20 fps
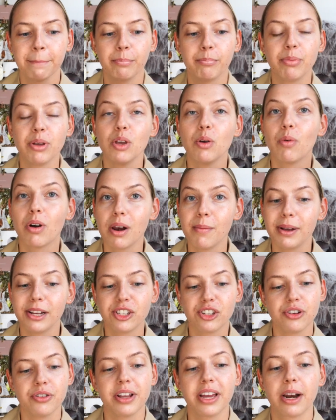But you want to make
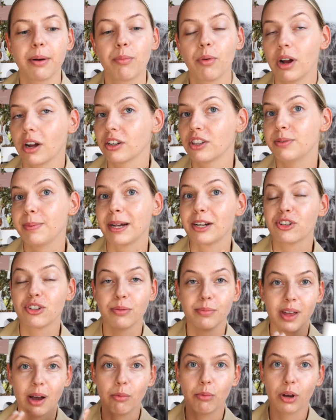sure you get a broad
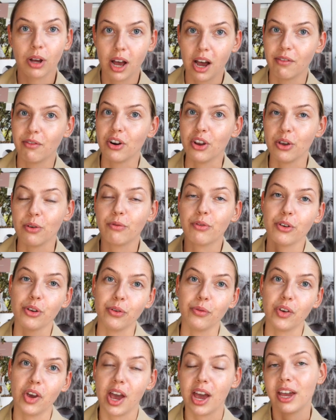spectrum that will cover you for
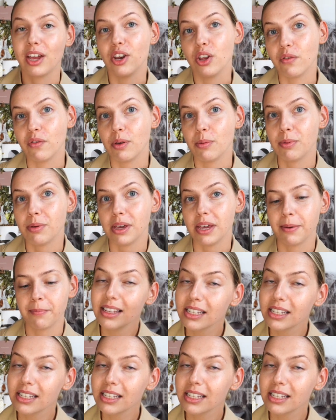UVA and UVB.